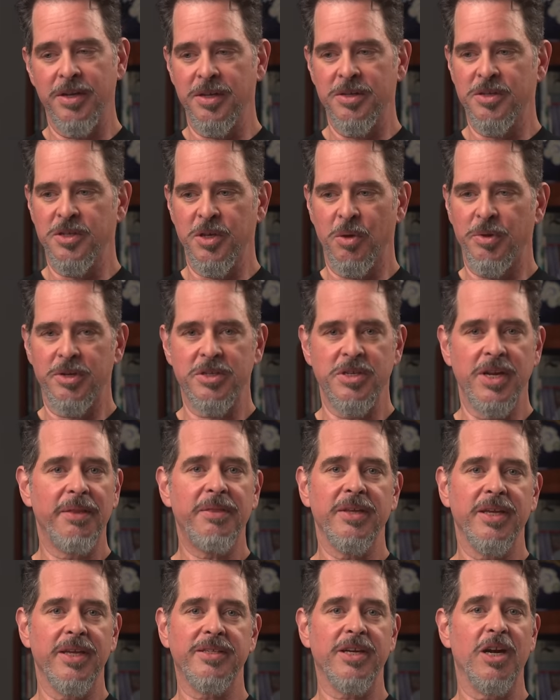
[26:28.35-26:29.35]
so there's
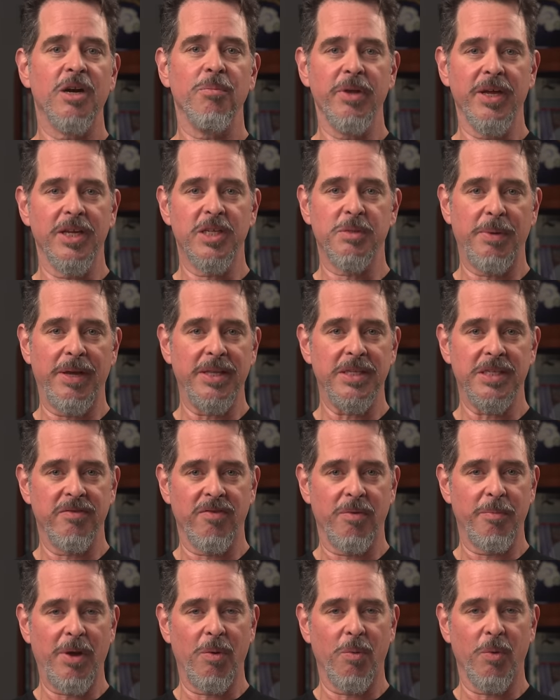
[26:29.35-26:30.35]
nothing terribly expensive
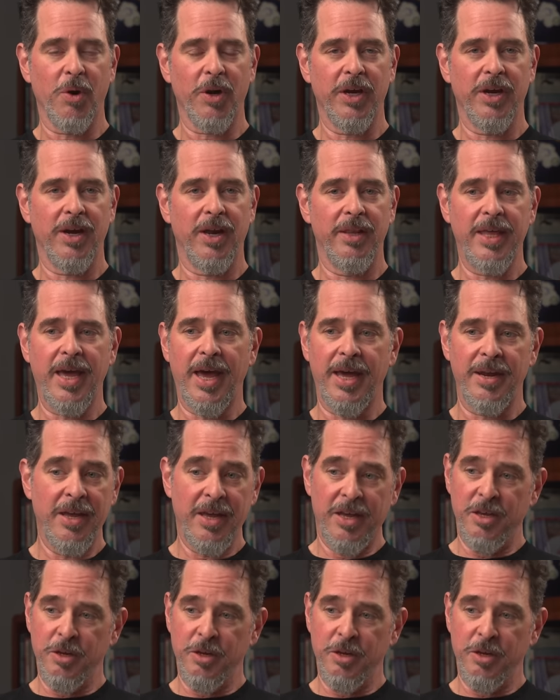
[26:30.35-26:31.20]
about working on that.